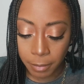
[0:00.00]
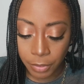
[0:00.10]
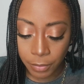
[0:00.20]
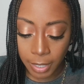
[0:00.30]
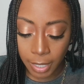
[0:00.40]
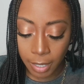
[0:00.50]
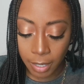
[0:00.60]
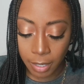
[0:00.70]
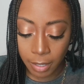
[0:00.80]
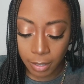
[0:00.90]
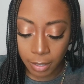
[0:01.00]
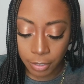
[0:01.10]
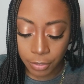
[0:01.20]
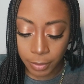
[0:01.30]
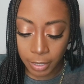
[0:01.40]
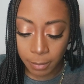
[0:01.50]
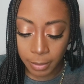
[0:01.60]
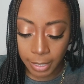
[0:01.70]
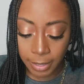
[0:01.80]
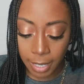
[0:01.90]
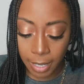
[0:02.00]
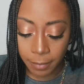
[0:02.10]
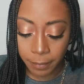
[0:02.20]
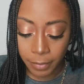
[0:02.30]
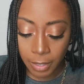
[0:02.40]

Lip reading: You can, I just want to keep it like that.